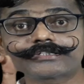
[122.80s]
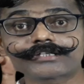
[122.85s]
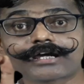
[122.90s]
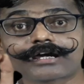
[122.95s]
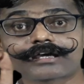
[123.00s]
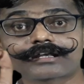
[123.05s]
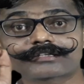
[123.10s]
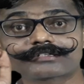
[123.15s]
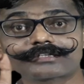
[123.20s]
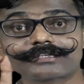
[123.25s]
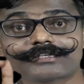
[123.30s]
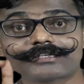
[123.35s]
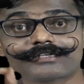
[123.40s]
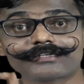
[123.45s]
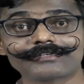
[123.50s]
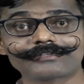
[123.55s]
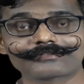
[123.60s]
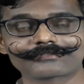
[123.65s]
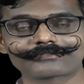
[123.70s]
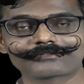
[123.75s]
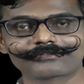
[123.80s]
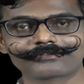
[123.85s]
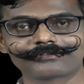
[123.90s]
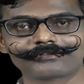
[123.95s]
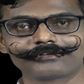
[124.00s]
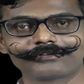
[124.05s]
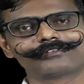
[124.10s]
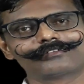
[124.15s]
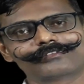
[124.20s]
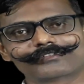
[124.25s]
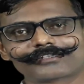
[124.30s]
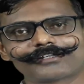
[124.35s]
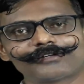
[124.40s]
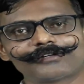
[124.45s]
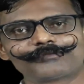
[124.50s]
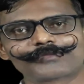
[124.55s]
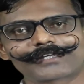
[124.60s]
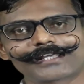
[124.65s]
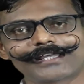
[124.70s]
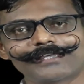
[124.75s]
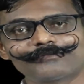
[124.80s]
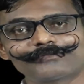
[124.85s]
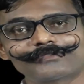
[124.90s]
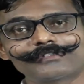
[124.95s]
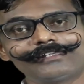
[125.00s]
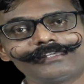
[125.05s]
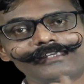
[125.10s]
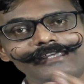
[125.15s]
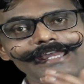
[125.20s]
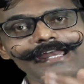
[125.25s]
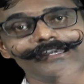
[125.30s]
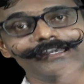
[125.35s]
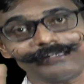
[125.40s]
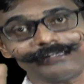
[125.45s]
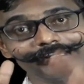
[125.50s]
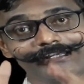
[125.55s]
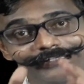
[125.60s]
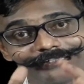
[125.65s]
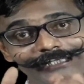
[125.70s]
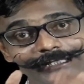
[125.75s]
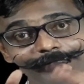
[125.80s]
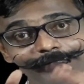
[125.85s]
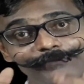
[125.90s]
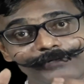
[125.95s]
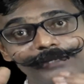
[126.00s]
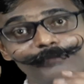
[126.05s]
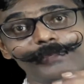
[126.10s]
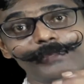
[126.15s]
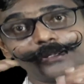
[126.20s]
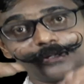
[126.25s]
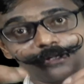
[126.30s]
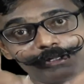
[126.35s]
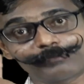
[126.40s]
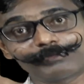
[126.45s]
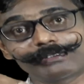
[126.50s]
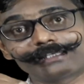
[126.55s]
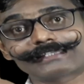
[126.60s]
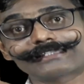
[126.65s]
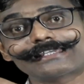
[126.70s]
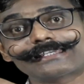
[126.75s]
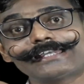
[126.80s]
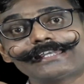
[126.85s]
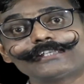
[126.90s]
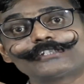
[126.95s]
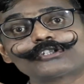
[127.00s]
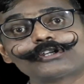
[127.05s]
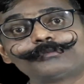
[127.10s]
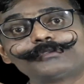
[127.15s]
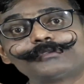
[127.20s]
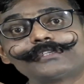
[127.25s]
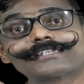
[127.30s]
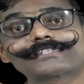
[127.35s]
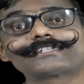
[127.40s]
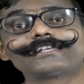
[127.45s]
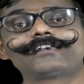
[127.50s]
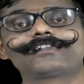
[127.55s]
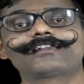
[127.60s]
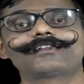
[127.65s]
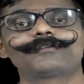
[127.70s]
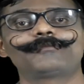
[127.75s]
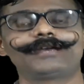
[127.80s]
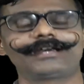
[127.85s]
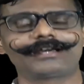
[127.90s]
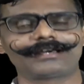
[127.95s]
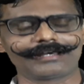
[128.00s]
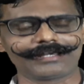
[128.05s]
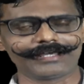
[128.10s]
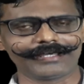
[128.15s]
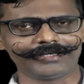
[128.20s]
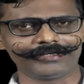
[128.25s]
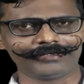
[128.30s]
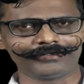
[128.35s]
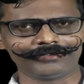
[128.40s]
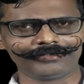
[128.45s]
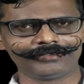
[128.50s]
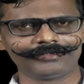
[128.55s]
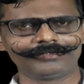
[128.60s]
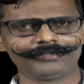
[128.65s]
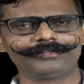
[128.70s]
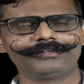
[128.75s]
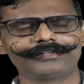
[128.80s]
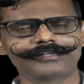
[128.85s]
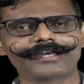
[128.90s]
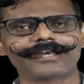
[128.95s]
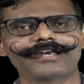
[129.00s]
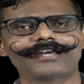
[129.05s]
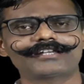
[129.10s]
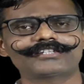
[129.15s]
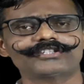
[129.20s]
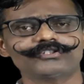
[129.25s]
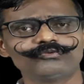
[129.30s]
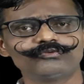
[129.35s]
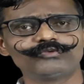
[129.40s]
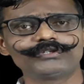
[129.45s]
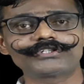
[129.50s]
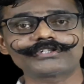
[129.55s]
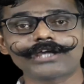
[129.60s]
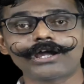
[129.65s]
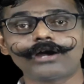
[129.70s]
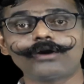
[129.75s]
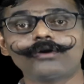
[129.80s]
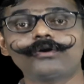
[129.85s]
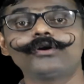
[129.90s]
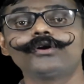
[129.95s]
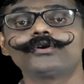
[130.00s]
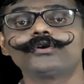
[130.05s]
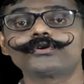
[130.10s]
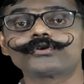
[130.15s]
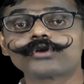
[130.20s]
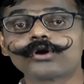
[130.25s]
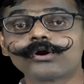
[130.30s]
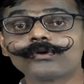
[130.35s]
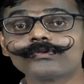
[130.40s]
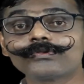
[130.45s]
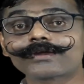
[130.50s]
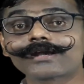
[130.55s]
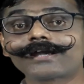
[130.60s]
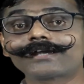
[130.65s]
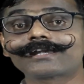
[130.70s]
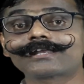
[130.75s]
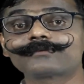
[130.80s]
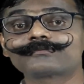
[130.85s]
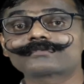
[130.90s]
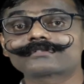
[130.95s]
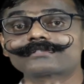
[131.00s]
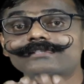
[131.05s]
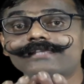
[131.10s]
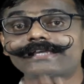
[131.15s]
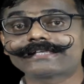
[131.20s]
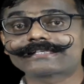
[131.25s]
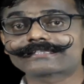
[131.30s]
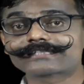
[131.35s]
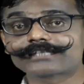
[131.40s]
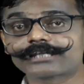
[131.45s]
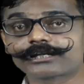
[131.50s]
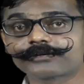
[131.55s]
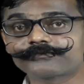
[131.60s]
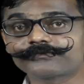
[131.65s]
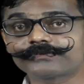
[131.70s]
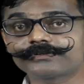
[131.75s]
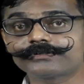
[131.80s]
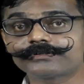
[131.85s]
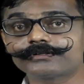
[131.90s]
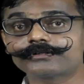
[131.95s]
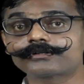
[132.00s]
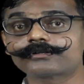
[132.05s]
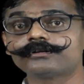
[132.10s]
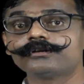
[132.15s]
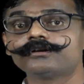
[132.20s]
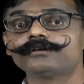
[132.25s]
charges. Sometimes ligand itself remain of the size of the central metal ion. Ligands which have donor atoms like sulfur,